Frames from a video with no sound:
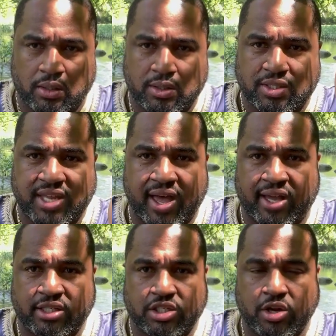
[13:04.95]

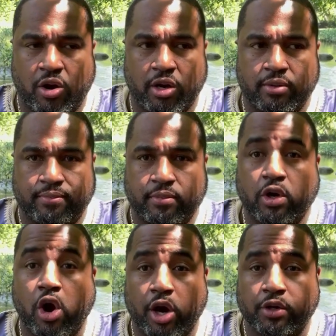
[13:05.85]
Signs start,
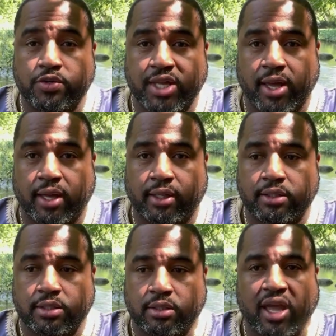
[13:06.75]
cardinal signs.
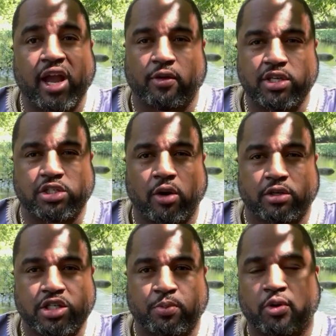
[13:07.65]
Aries start
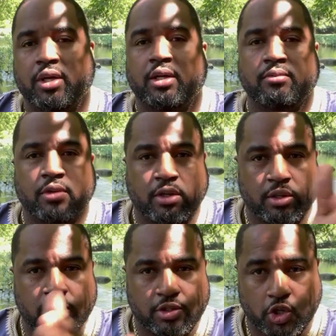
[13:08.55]
the spring.
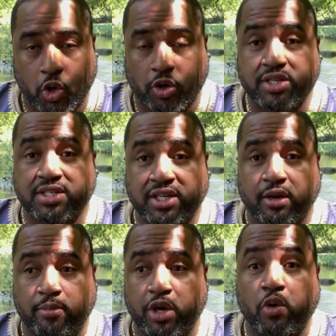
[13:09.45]
Taurus is in the
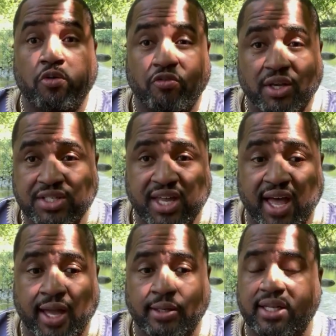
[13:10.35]
middle, fixed
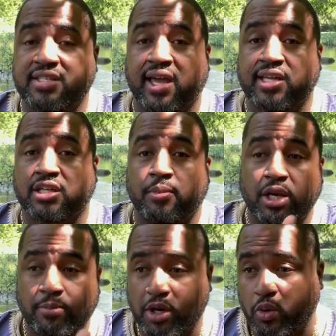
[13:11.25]
sign. These signs come in
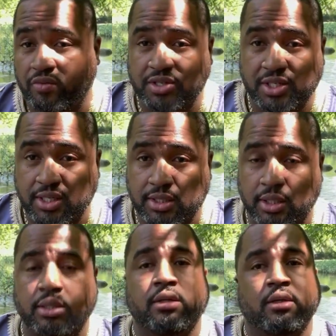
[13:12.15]
the middle of the season.
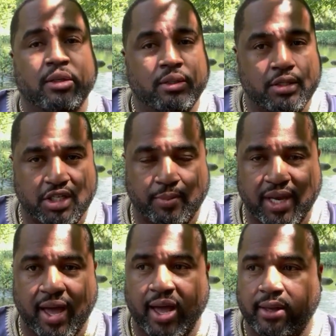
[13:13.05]

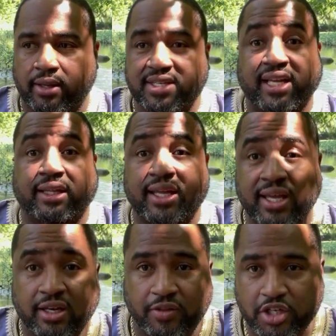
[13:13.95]
Gemini is at the
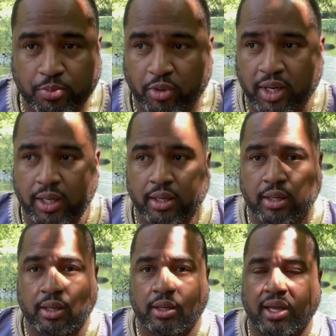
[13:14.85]
end of the spring.
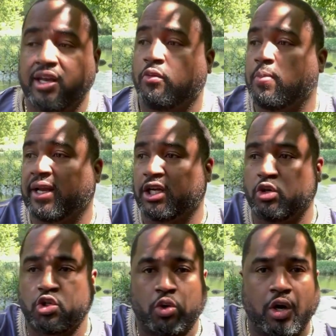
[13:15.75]
And then we about to go
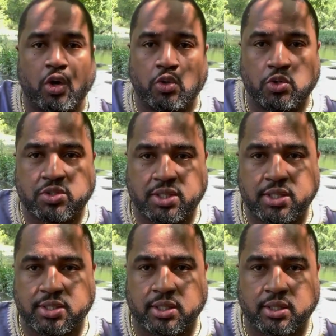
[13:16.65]
to a whole new season,